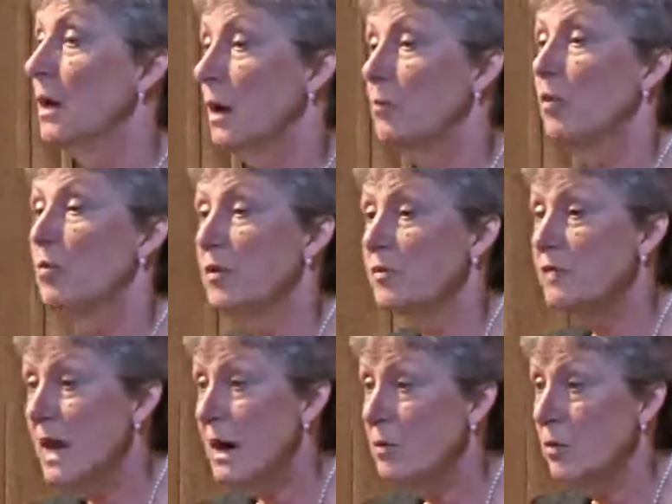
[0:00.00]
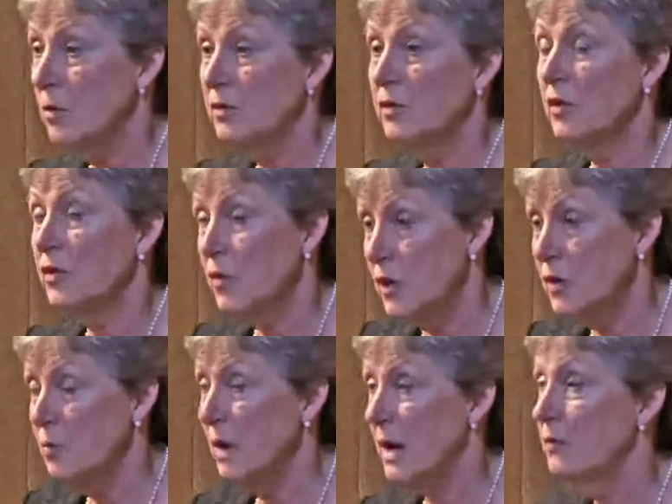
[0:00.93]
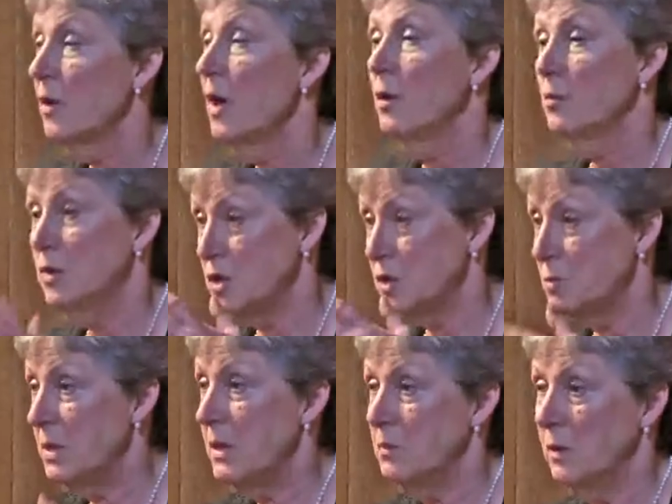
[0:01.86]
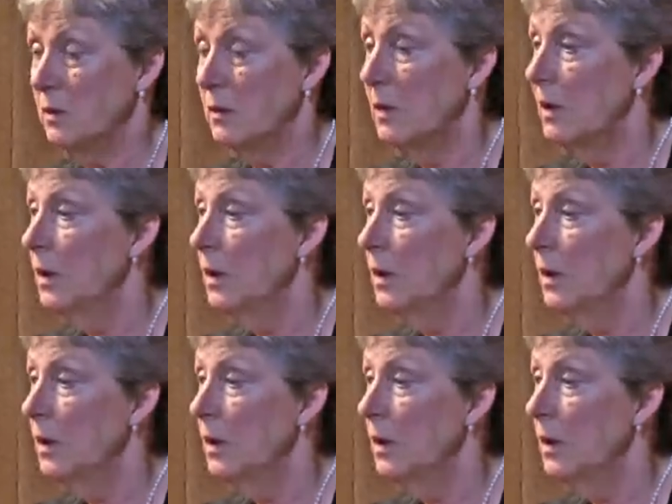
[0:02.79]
And what we've now got, the third wave, which is people.